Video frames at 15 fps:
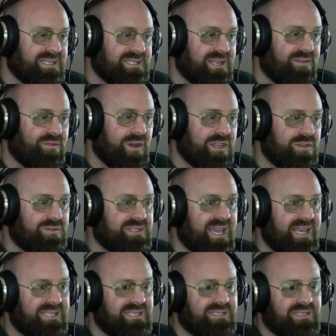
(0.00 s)
these different use
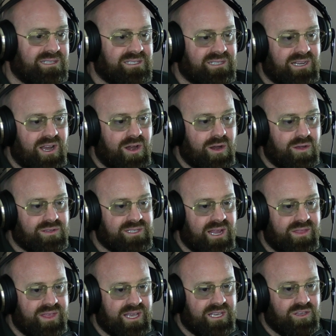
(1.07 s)
cases and scenarios.
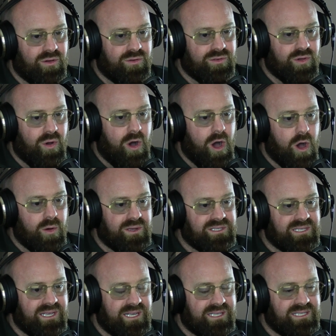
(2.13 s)
And I think you'll
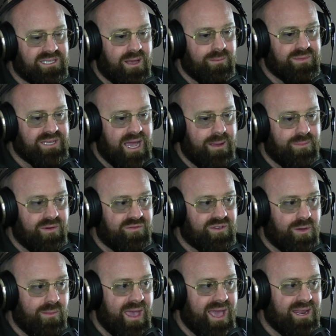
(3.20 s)
always need some type
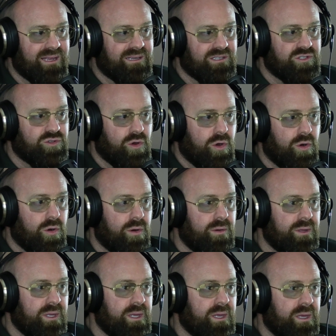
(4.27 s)
of command and
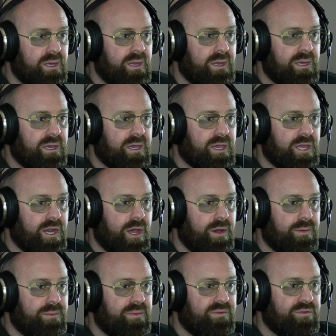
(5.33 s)
control,
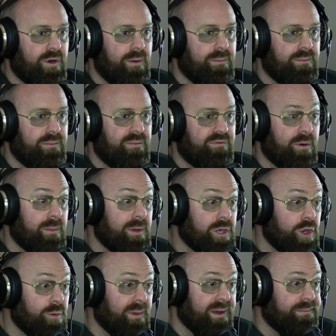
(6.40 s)
from a
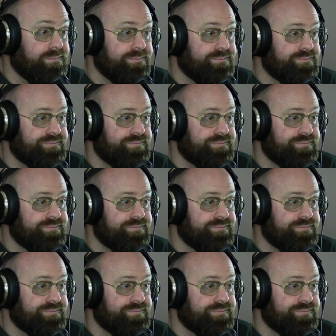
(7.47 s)
human.